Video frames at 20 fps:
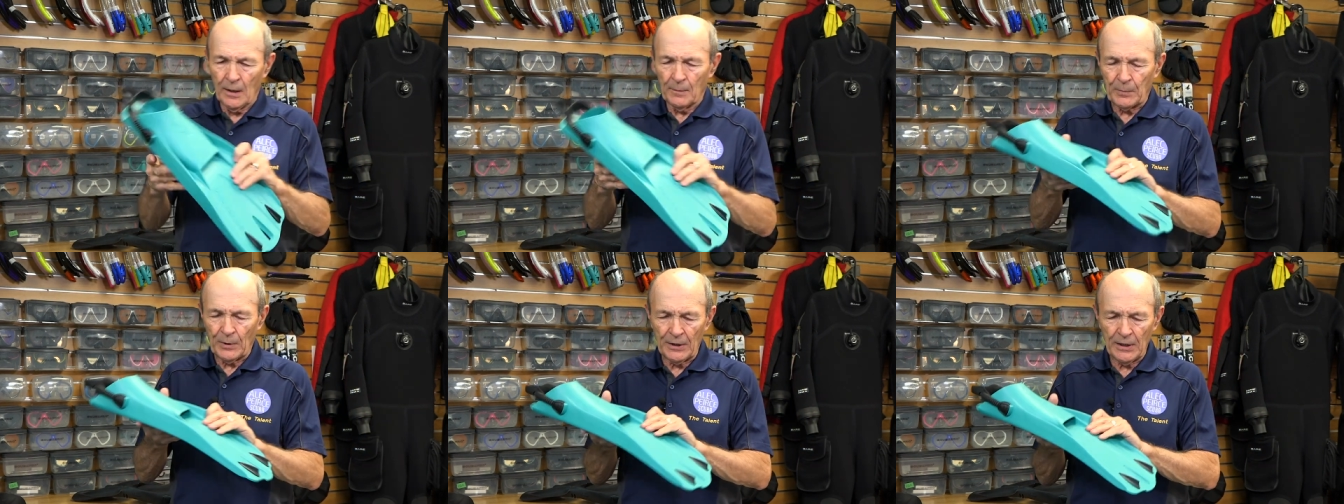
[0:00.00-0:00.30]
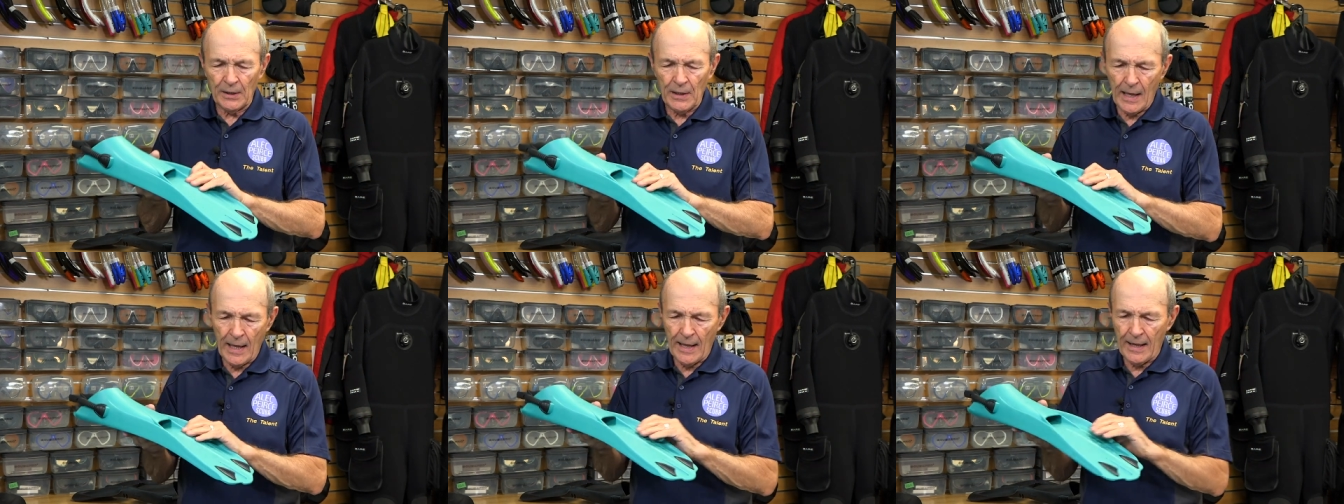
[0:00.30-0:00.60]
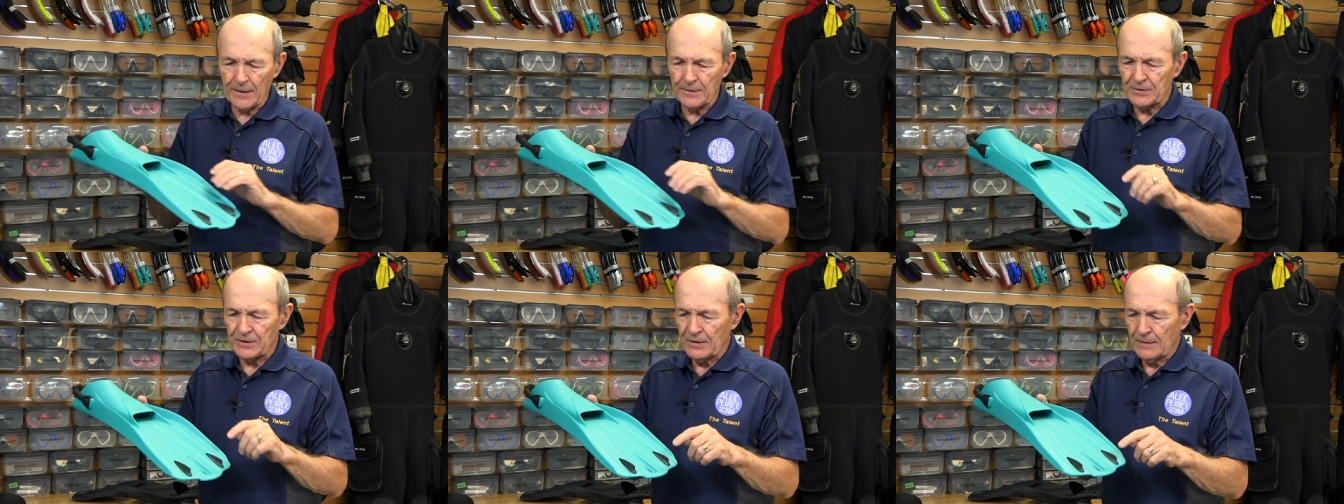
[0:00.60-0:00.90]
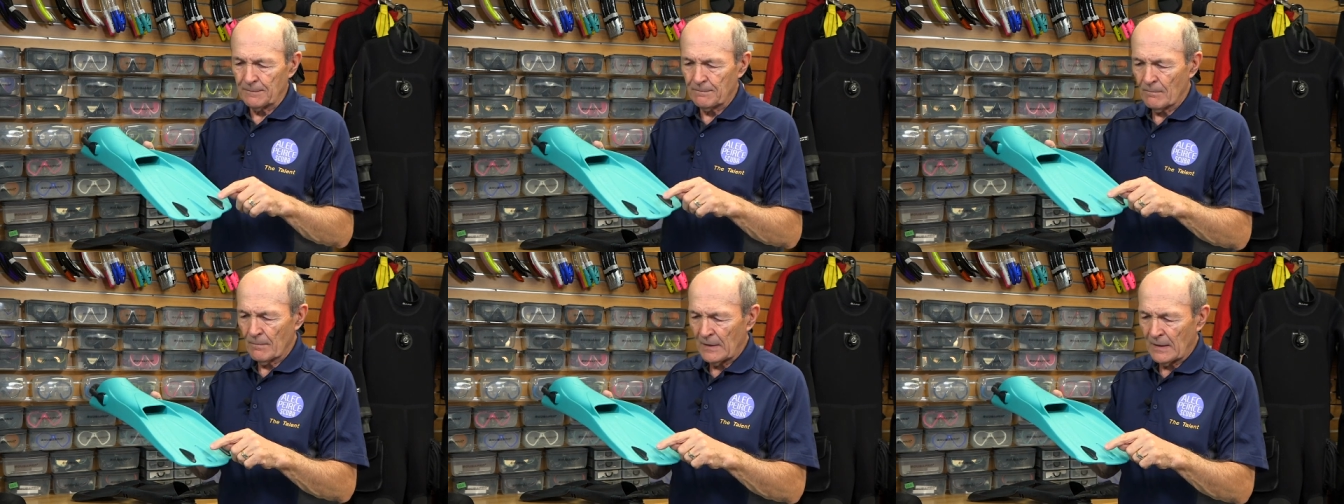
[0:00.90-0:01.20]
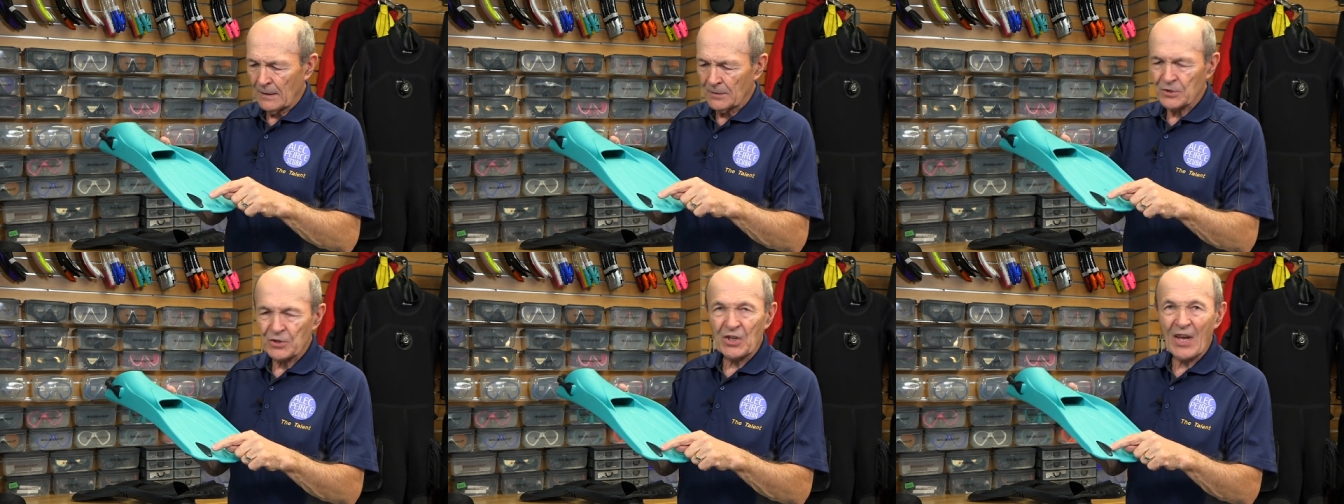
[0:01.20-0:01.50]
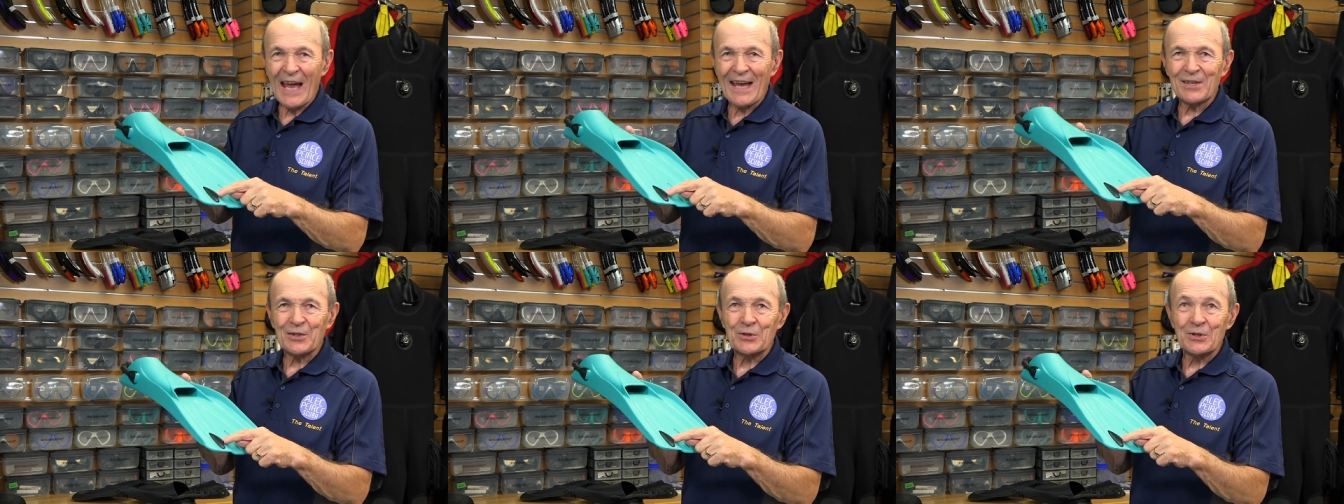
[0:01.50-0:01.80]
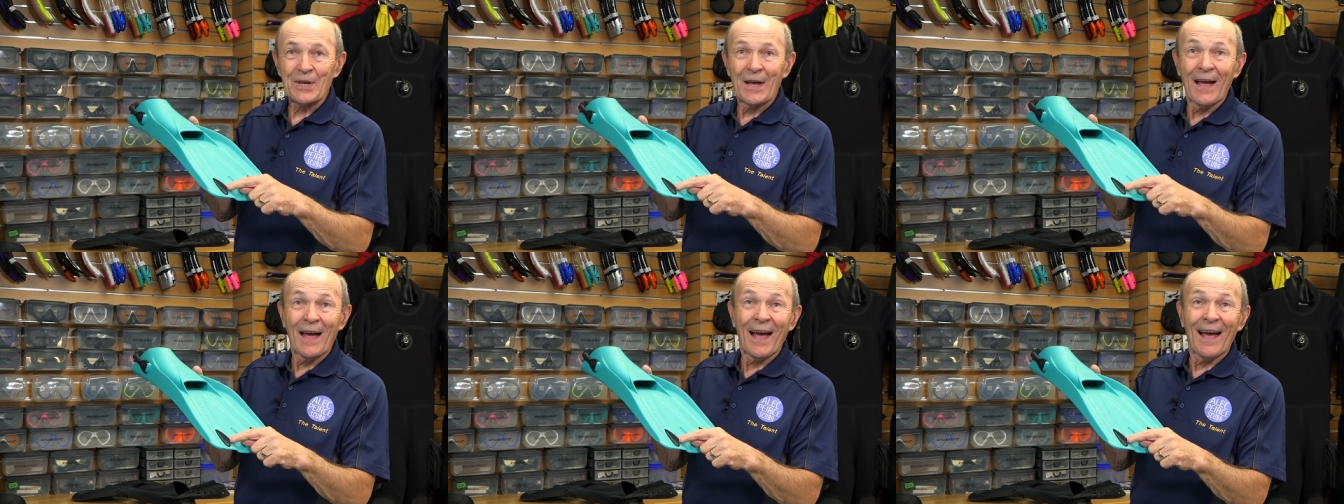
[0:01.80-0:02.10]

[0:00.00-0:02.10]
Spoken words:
but it has skegs.